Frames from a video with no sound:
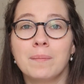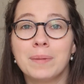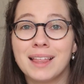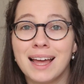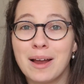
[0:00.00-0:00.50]

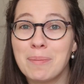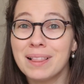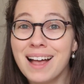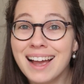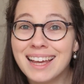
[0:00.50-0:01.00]
But then
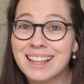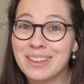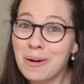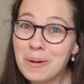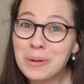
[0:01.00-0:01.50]
applying
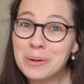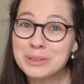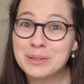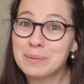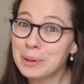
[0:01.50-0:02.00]
the
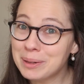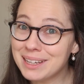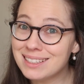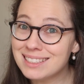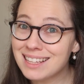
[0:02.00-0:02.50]
oil to the
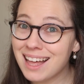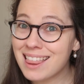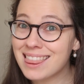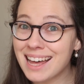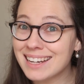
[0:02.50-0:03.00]
boobies,
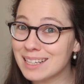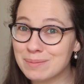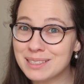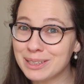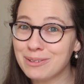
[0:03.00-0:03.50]
that is
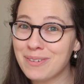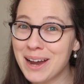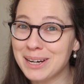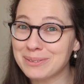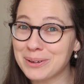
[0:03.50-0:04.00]
absolutely
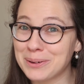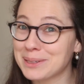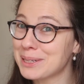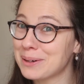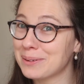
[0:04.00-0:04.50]
fine, of
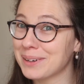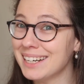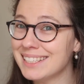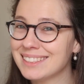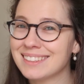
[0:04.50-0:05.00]
course,
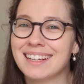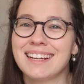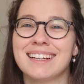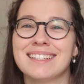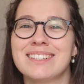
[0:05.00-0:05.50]
right?
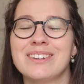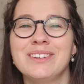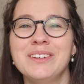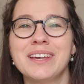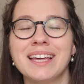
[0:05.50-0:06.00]
So
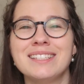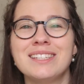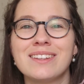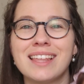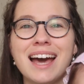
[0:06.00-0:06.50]
you can
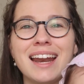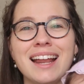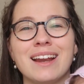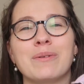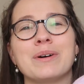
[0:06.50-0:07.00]
do that,
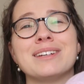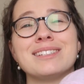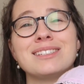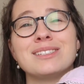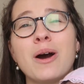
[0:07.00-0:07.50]
and it was
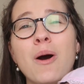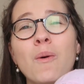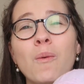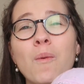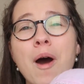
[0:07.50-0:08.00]
so
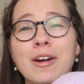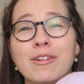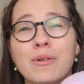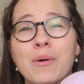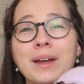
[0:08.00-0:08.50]

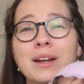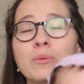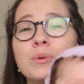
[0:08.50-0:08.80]
wonderful, and it